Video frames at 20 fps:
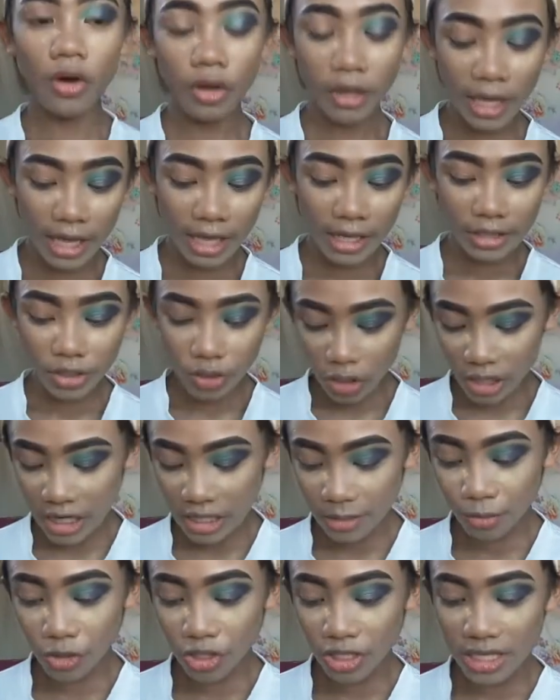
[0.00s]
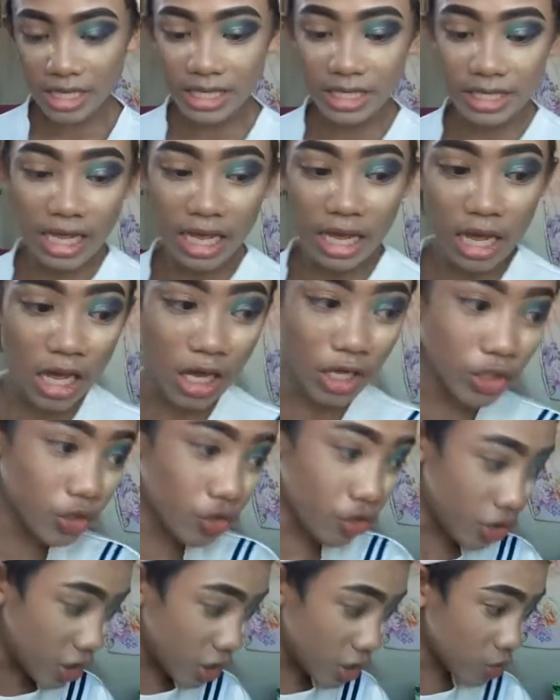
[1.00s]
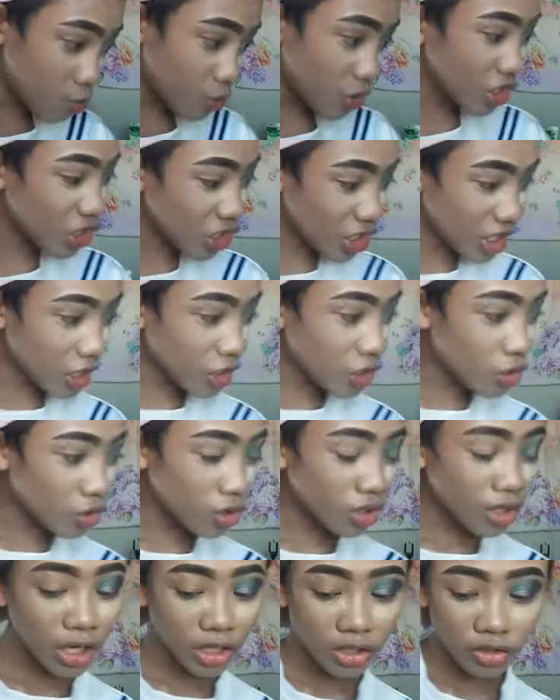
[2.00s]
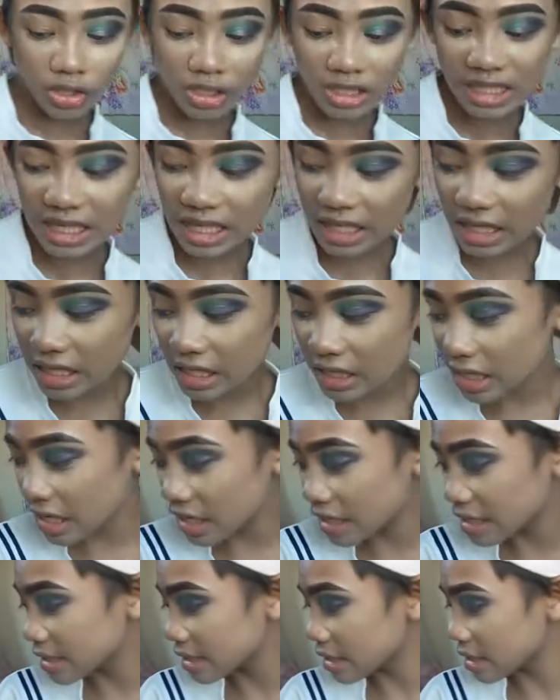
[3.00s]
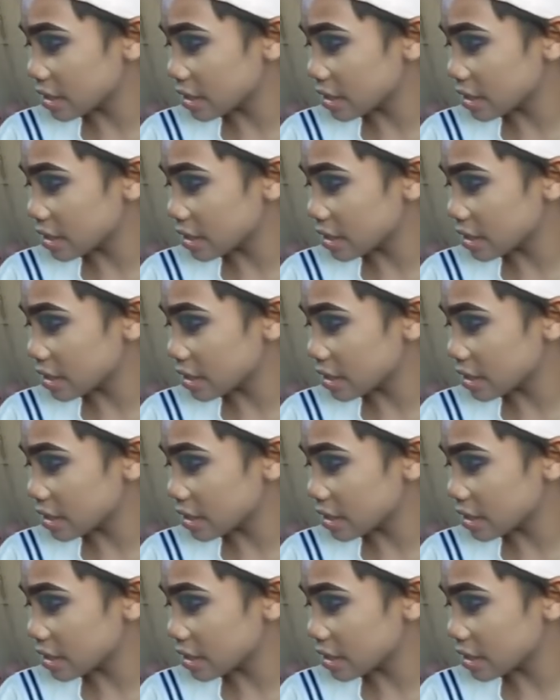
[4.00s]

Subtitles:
Okay, so let's proceed sa cut crease, which is yung cut crease natin, guys,